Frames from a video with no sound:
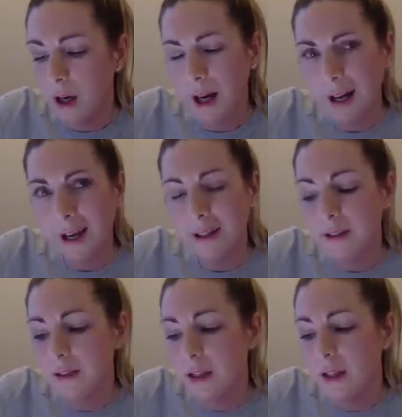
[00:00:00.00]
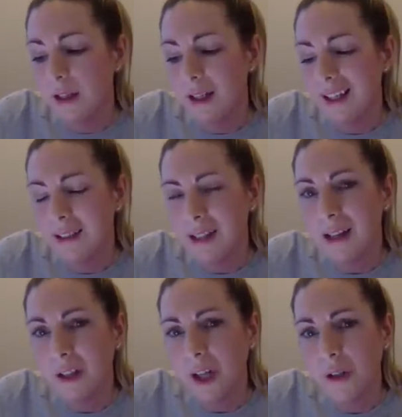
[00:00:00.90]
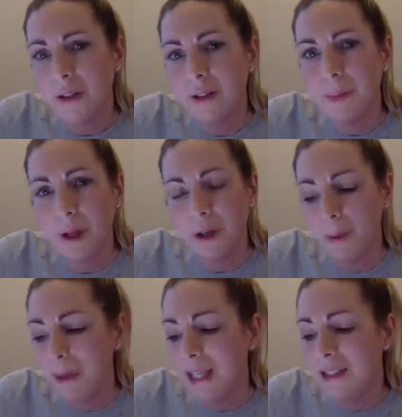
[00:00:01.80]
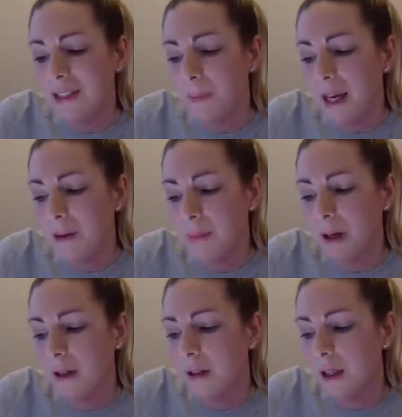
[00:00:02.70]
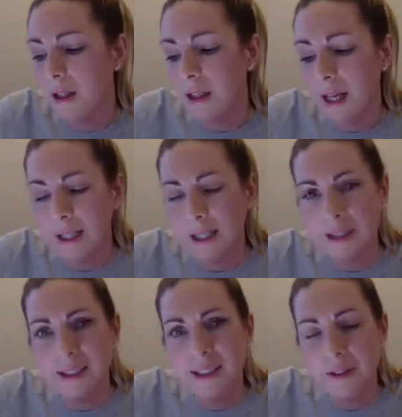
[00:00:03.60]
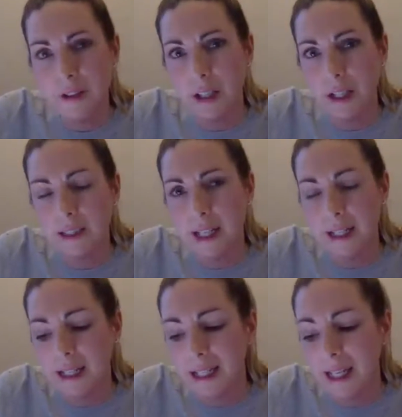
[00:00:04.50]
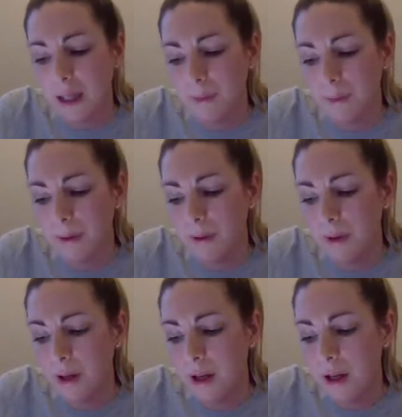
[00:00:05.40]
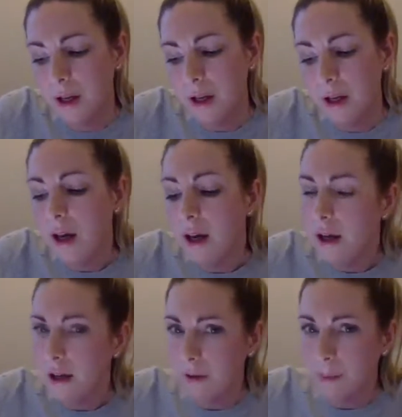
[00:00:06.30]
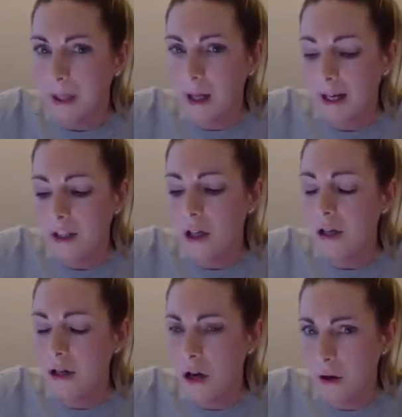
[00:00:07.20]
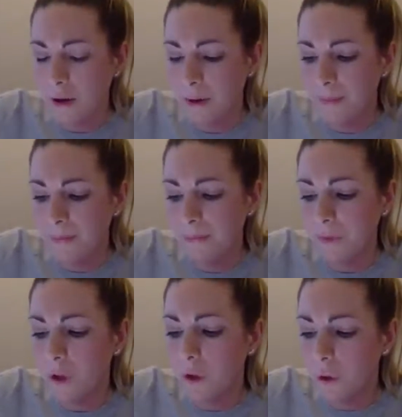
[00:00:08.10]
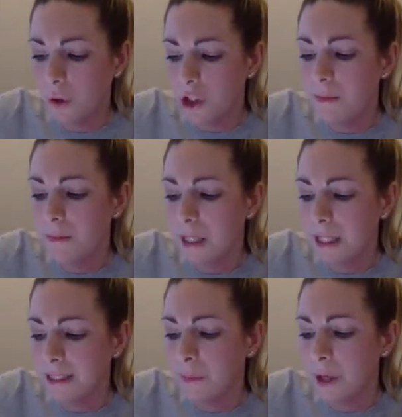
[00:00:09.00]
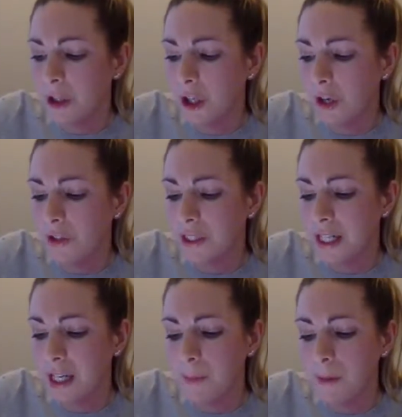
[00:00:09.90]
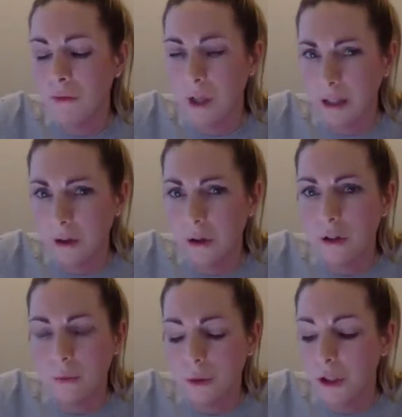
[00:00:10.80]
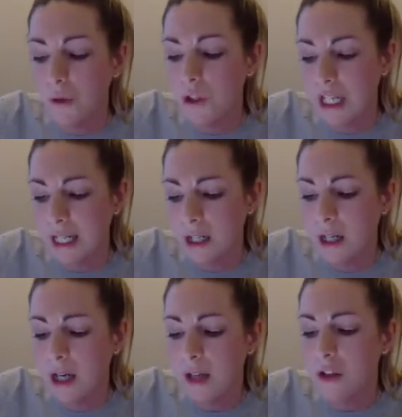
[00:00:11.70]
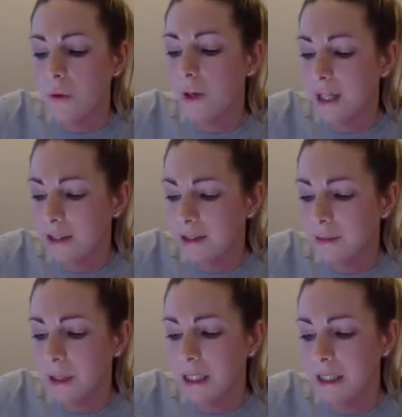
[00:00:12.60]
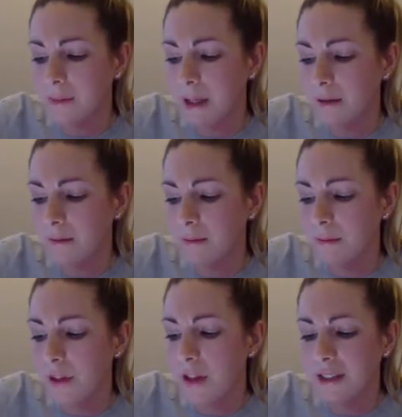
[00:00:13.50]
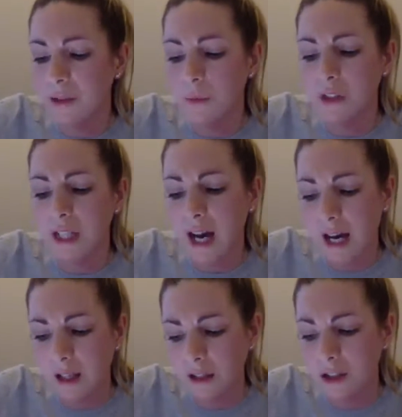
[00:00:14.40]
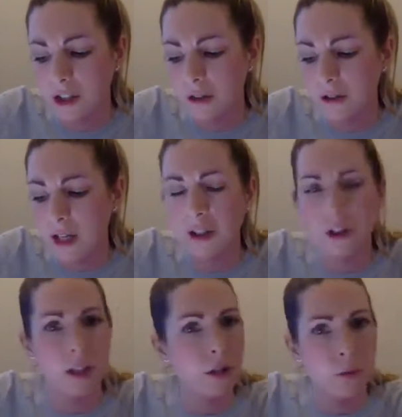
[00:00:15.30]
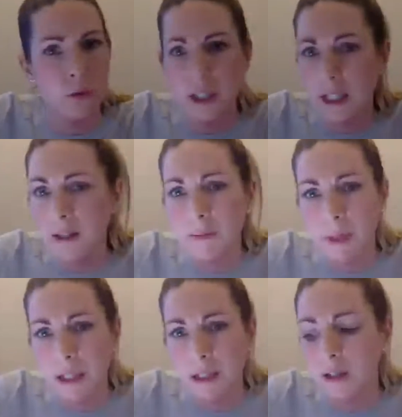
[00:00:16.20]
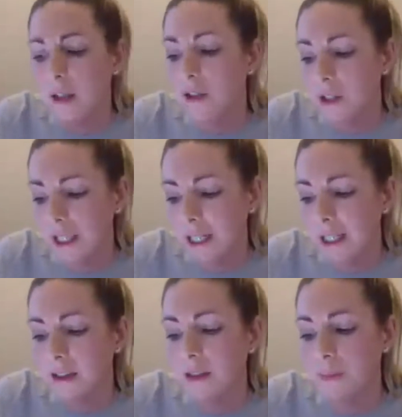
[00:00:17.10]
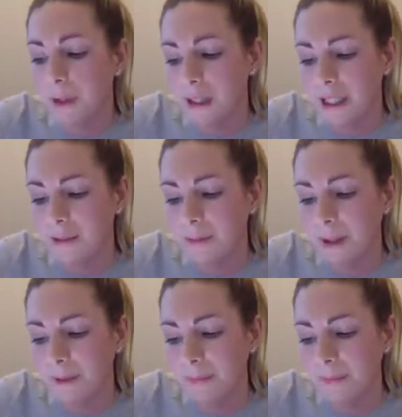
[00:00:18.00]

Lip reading: I asked, "Is that going to be on a piece of paper, like a certificate I can keep?" He replied, "No. A caution means that we are going to keep a record of what you did, that you hit a policeman, but that it was an accident and that you didn't mean to hit the policeman."